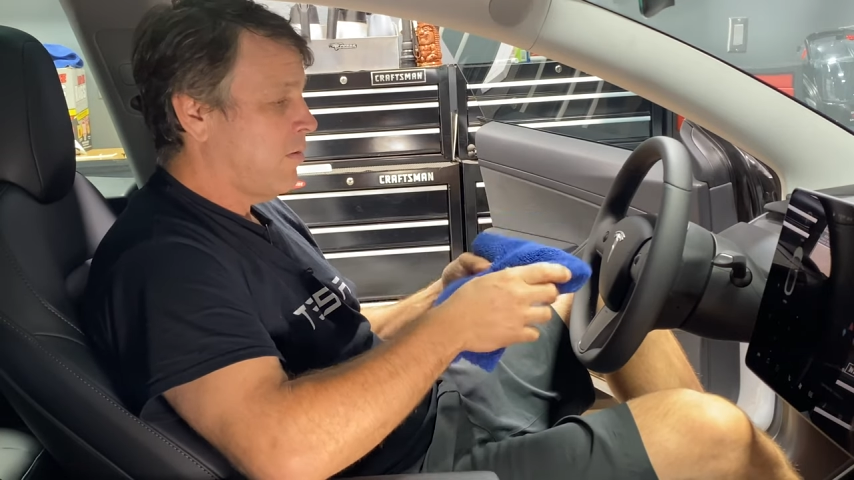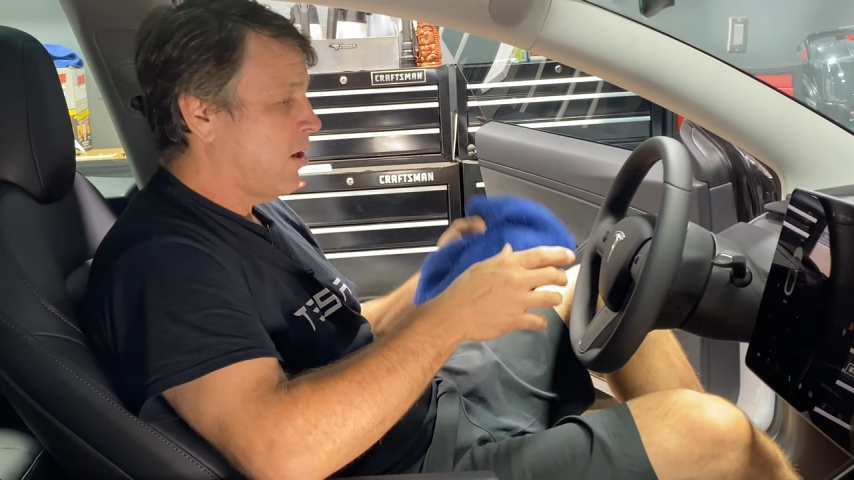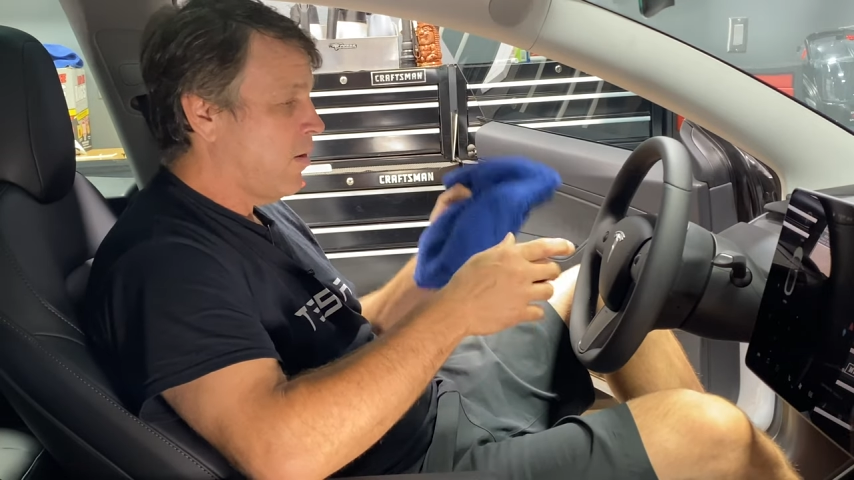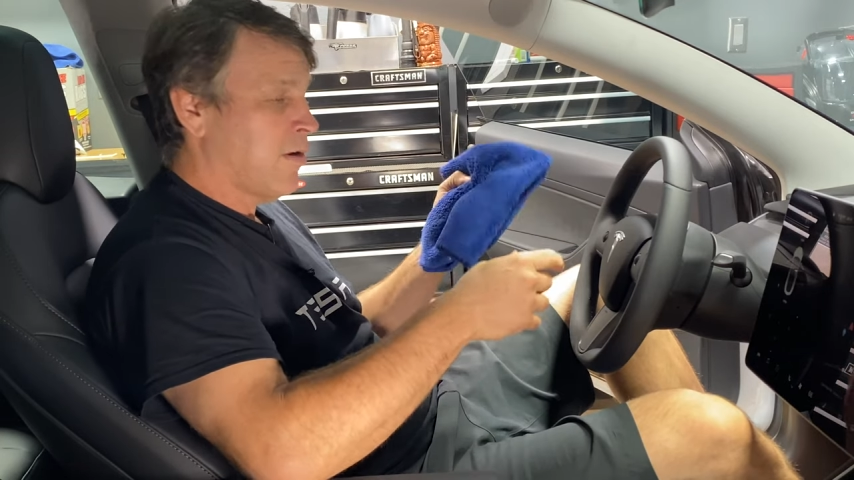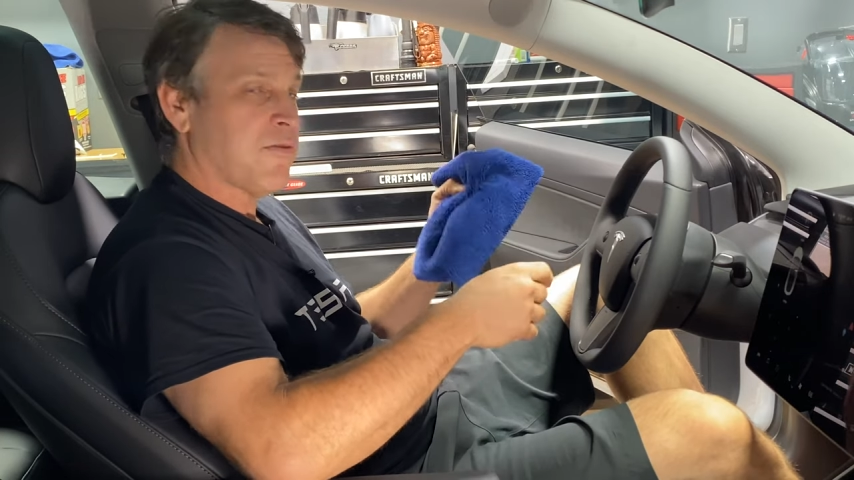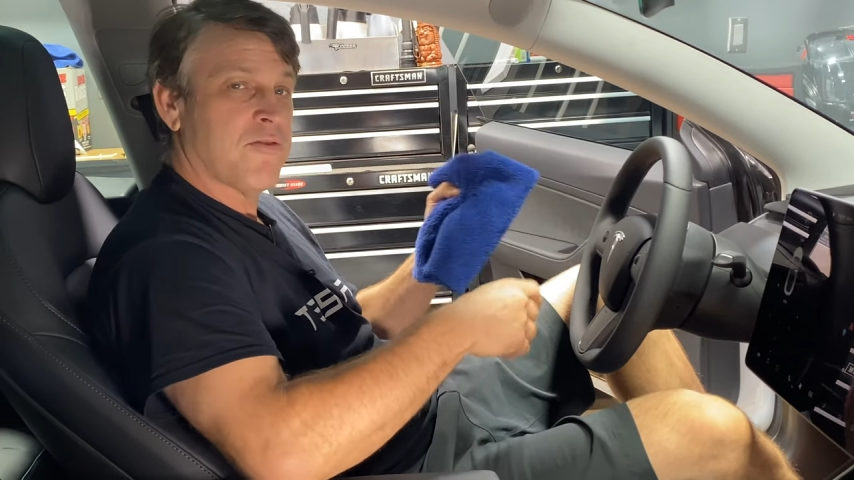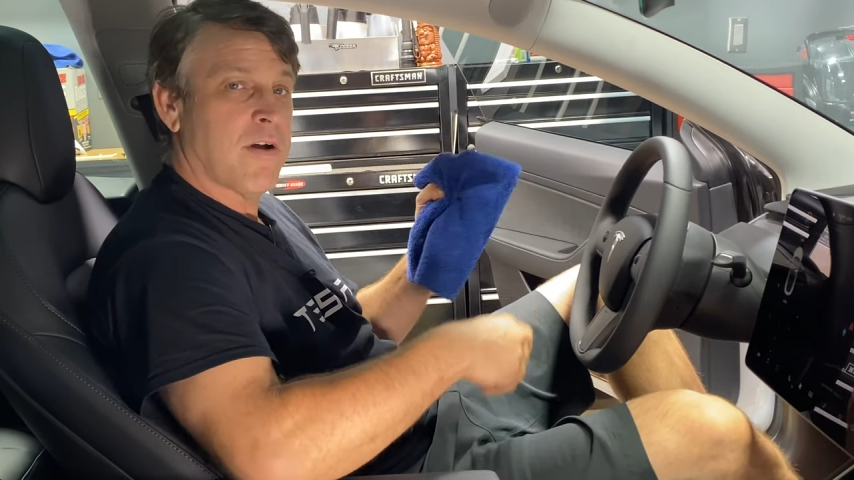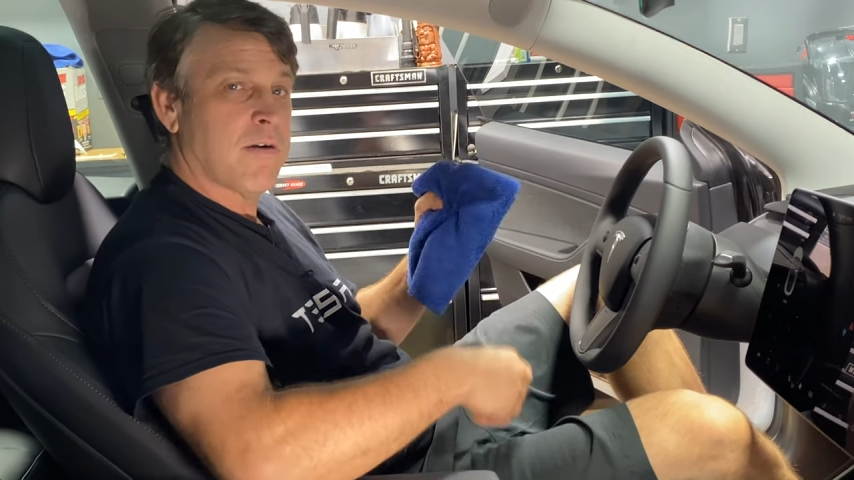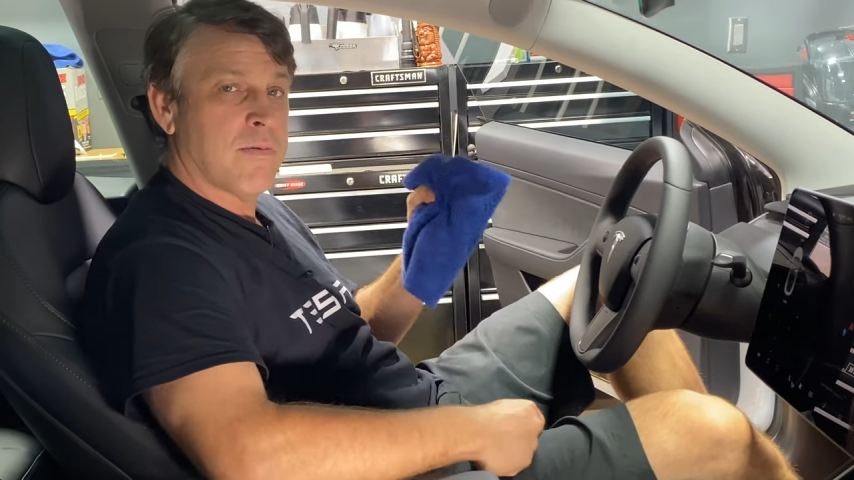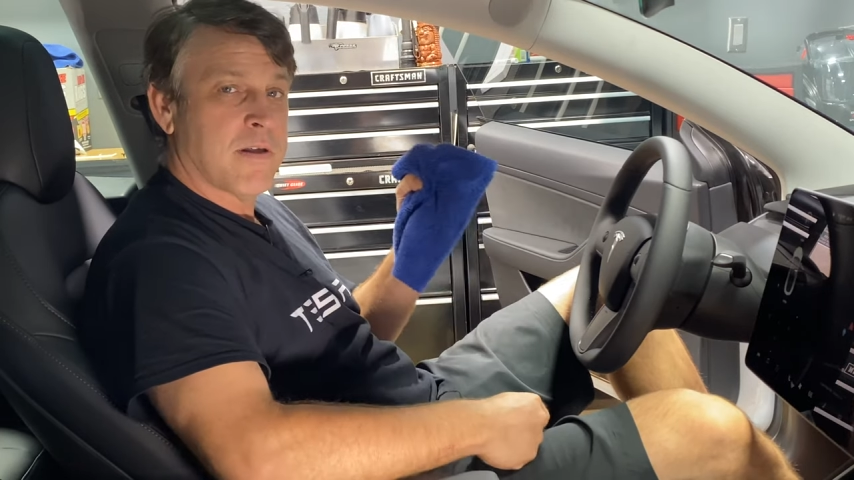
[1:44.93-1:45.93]
We don't want to
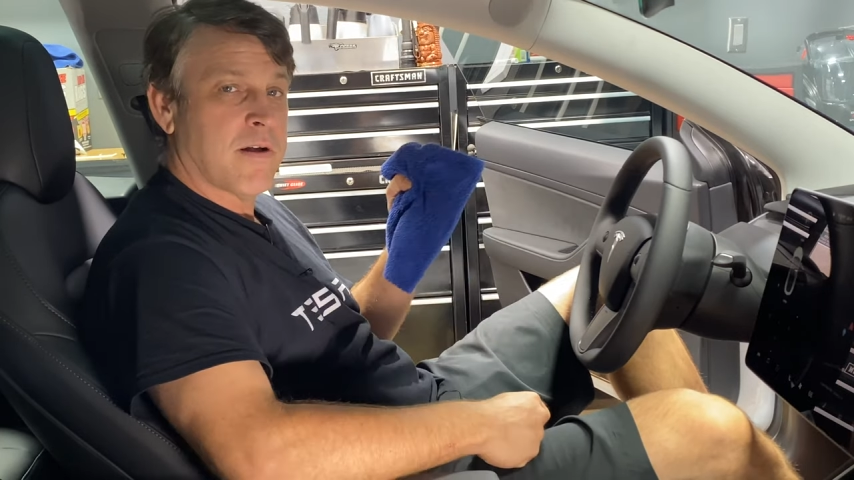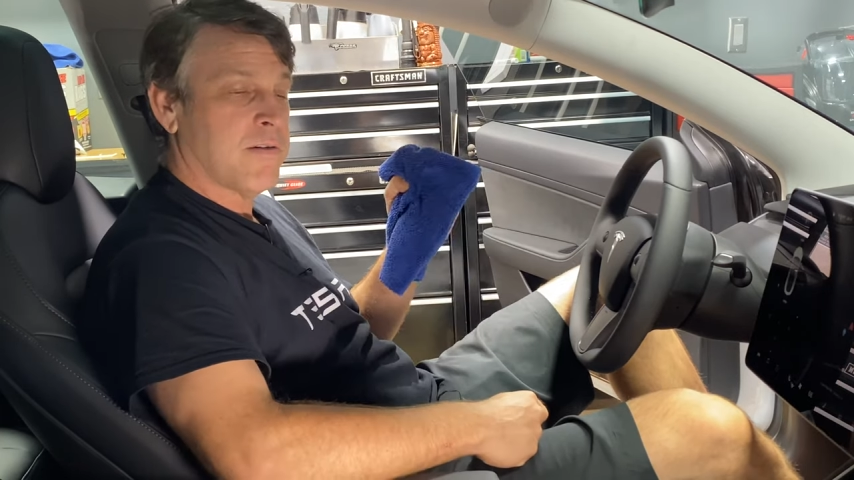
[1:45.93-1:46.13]
struggle with our